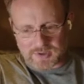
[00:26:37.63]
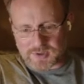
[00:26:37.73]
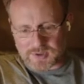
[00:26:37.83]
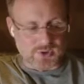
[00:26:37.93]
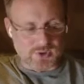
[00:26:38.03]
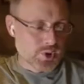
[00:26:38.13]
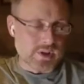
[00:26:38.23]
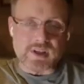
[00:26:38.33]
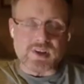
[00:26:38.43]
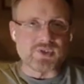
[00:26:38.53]
It's
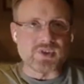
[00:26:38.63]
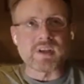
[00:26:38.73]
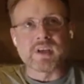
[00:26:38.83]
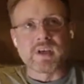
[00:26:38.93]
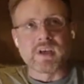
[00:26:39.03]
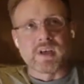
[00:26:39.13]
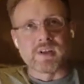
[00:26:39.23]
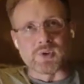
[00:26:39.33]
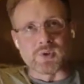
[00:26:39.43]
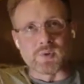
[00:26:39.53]
usually easy
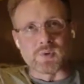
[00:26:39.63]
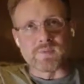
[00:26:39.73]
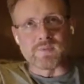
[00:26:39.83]
to